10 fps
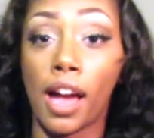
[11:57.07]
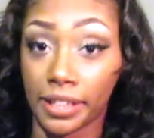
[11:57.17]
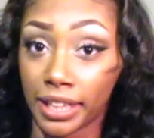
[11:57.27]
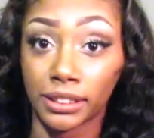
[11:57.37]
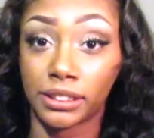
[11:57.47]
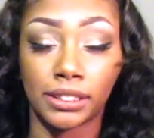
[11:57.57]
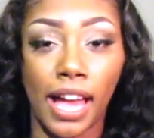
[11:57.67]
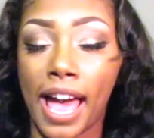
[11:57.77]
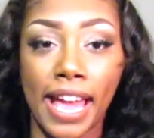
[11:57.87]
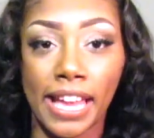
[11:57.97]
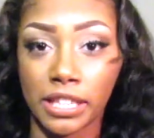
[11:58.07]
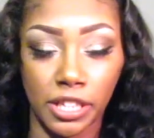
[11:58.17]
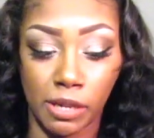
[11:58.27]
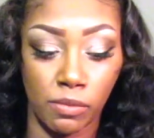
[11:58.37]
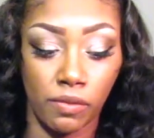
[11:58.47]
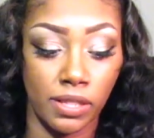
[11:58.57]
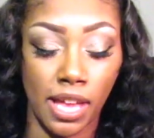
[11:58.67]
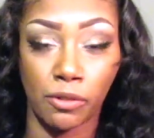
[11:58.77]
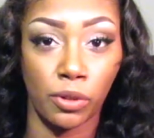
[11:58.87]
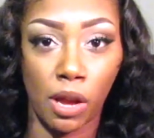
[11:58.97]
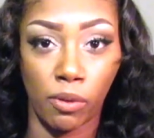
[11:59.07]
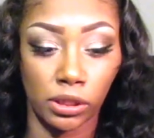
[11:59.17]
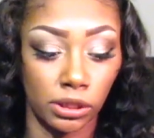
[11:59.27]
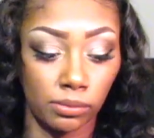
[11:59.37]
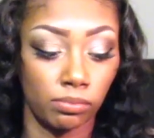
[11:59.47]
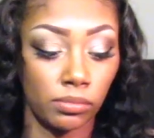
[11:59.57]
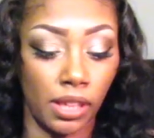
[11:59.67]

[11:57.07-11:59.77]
Yes, I hate scary movies. I do not watch them.